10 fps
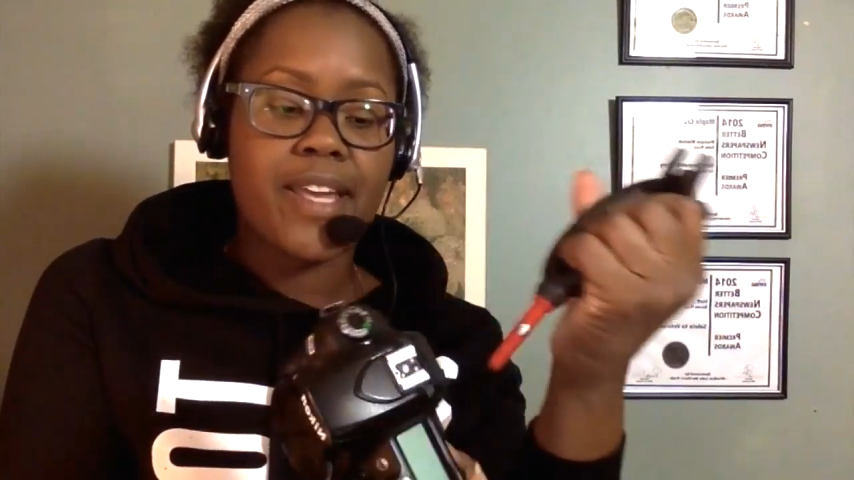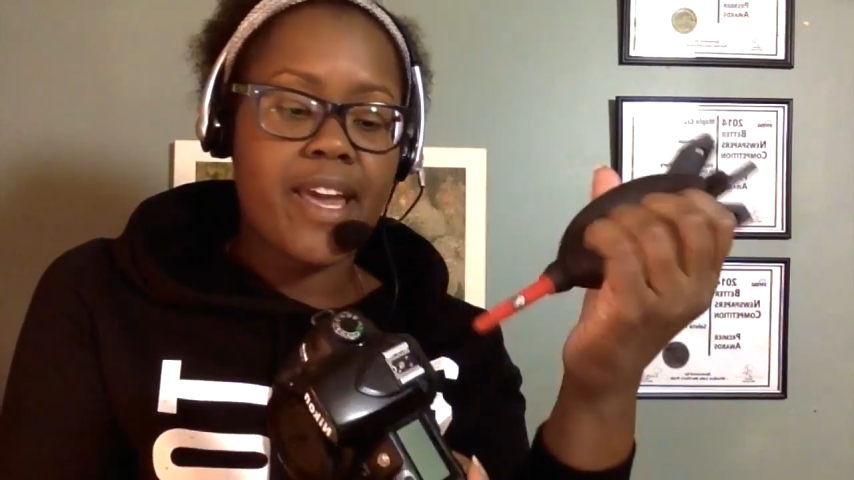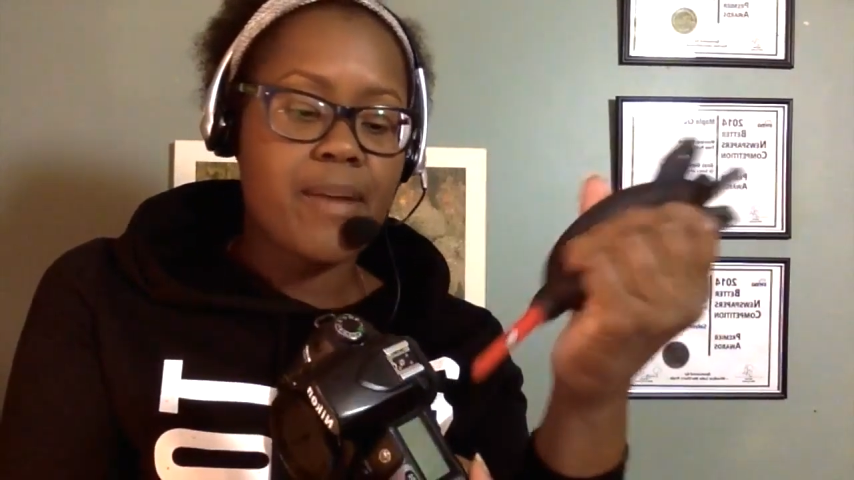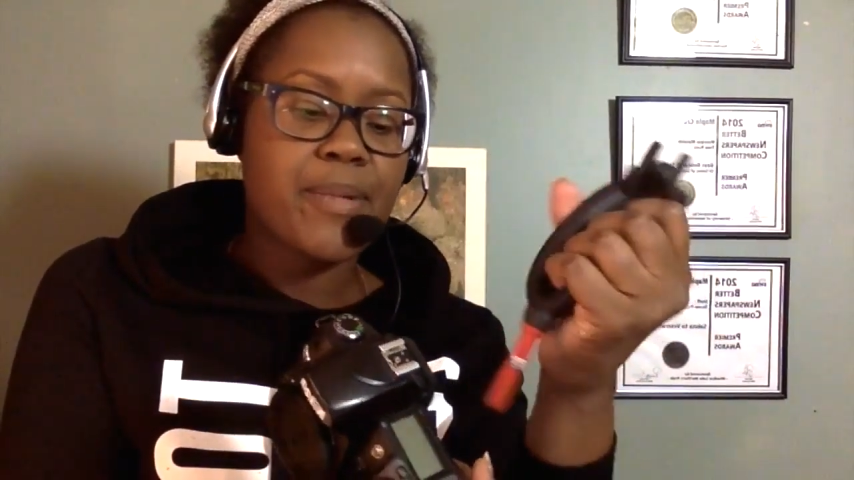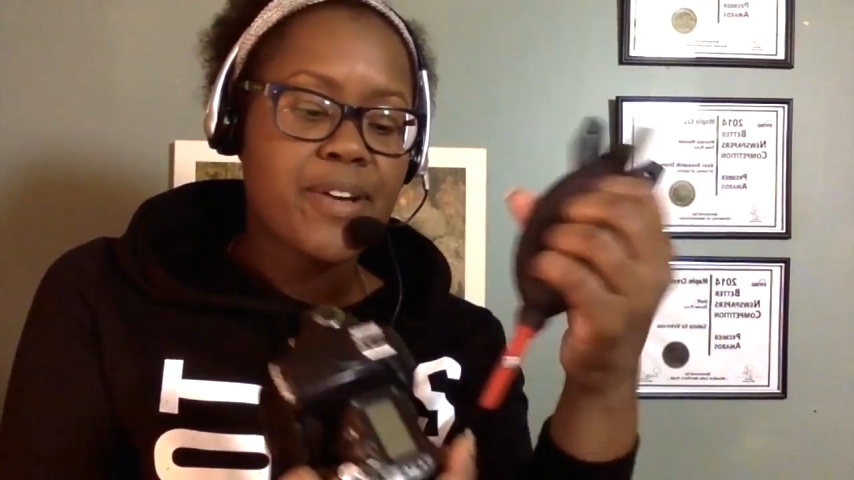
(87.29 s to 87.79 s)

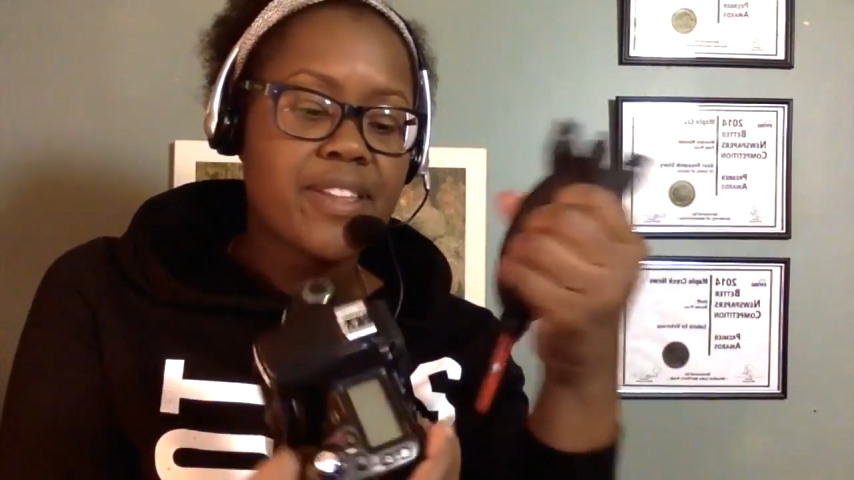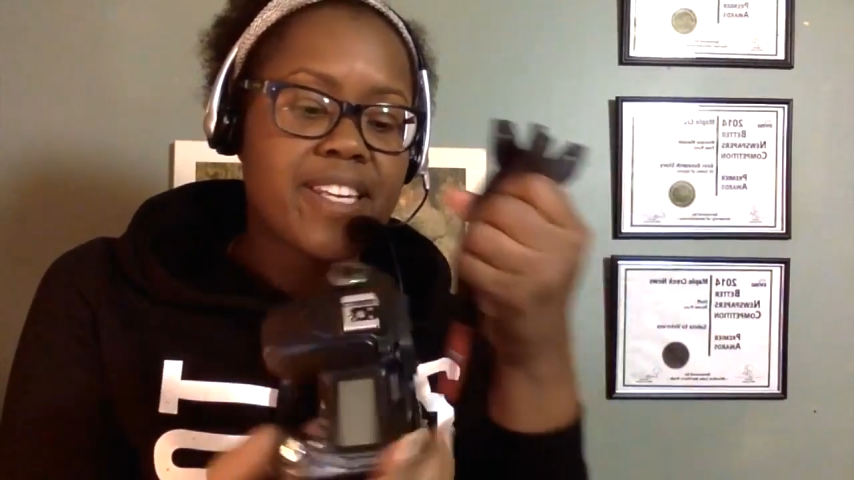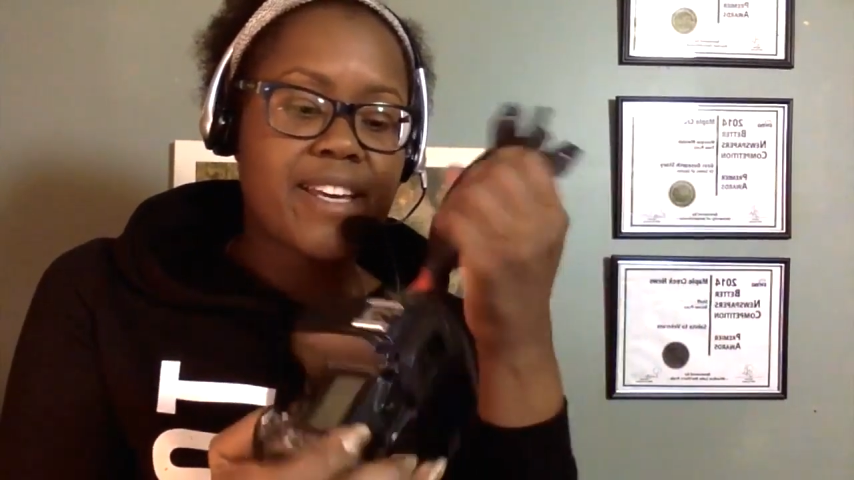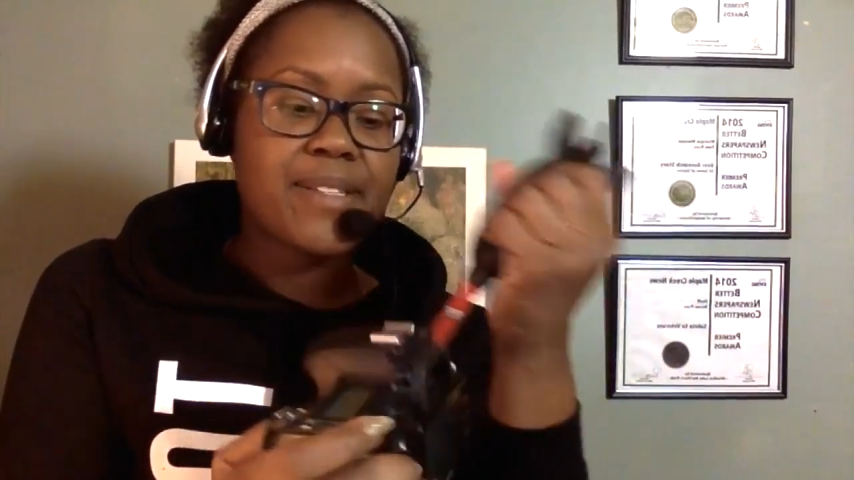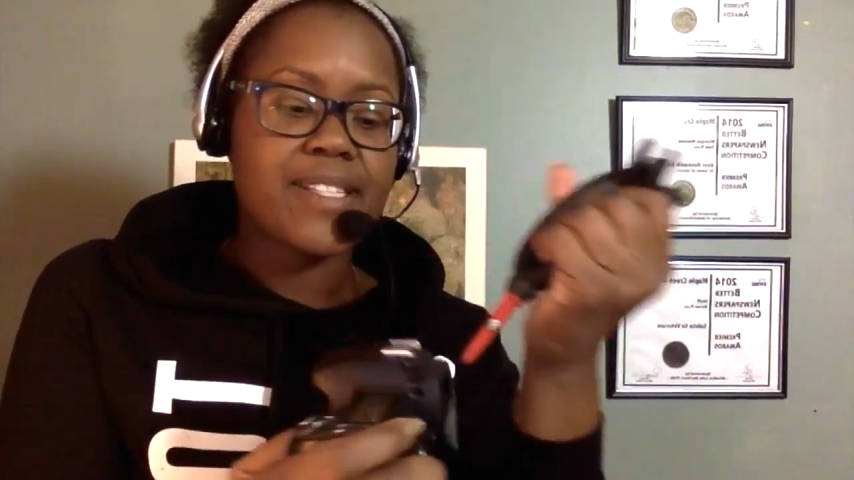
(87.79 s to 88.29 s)
camera on
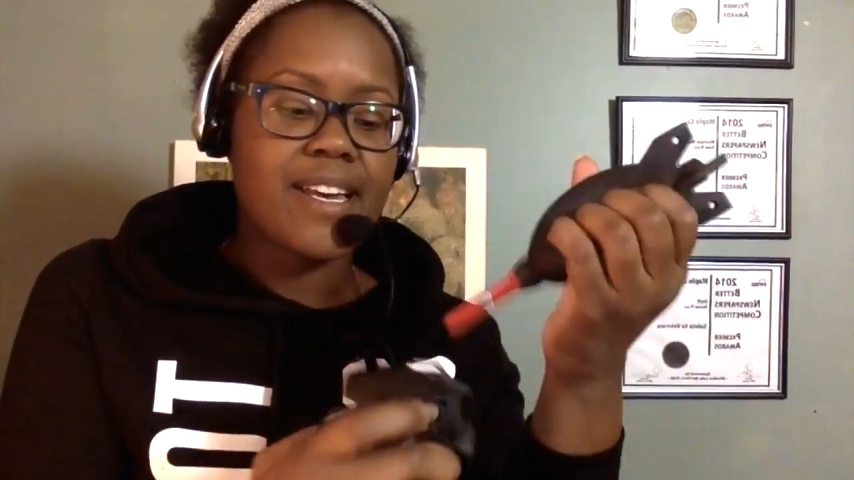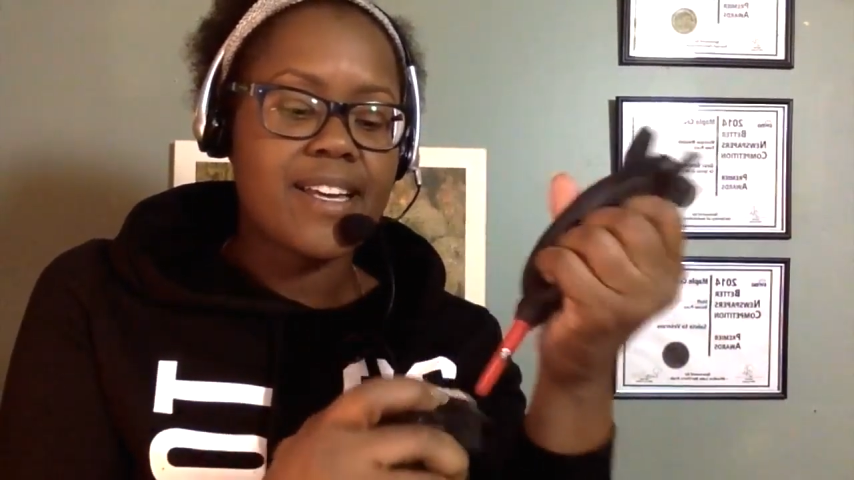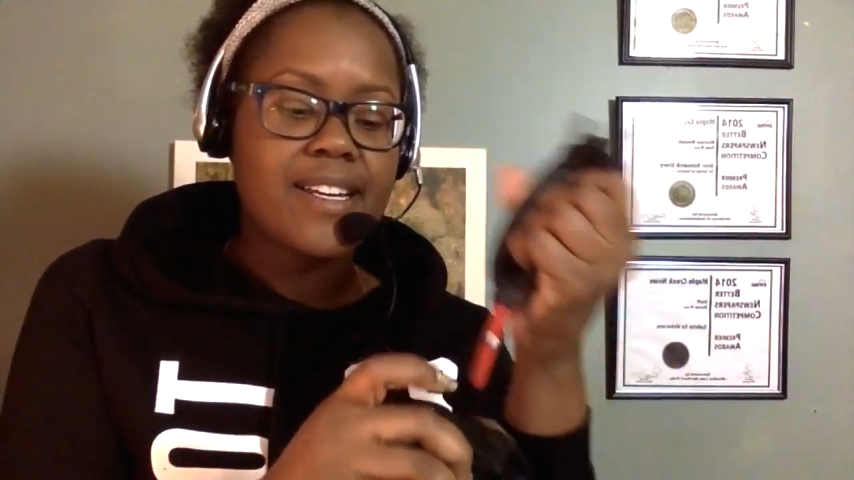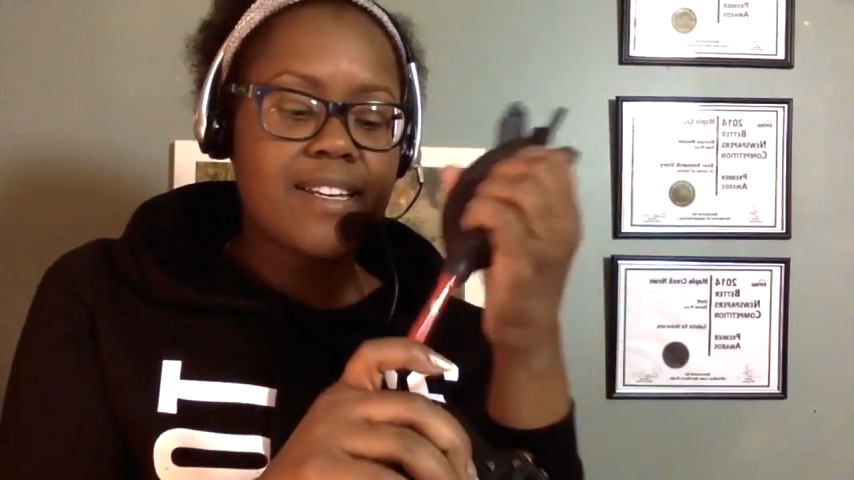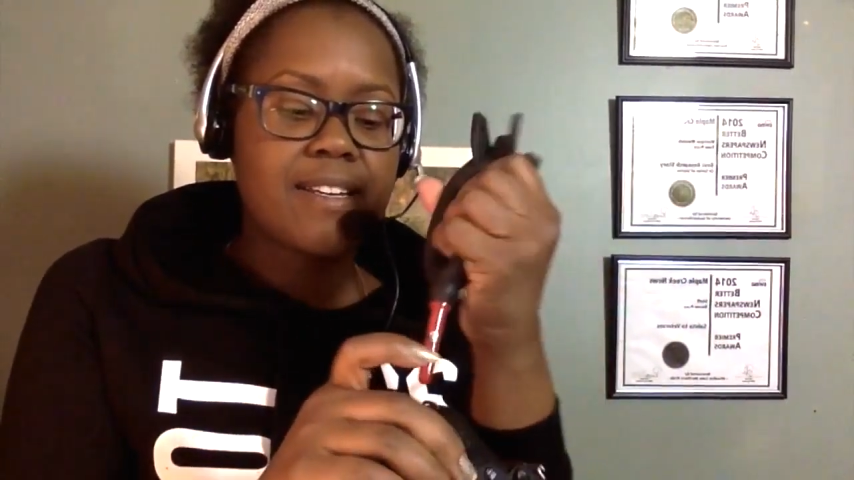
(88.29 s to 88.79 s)
the
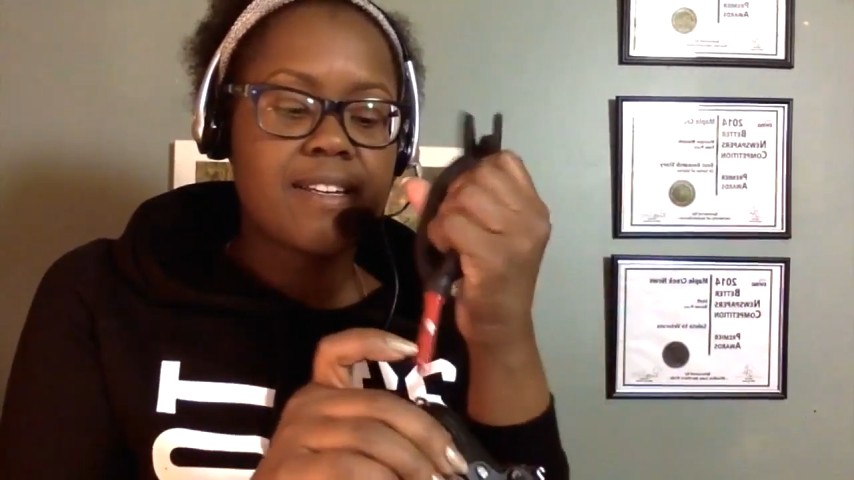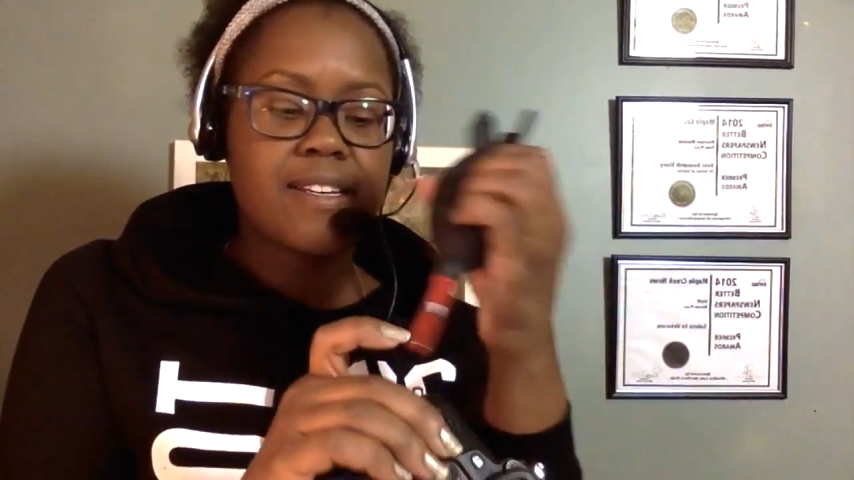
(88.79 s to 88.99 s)
outside.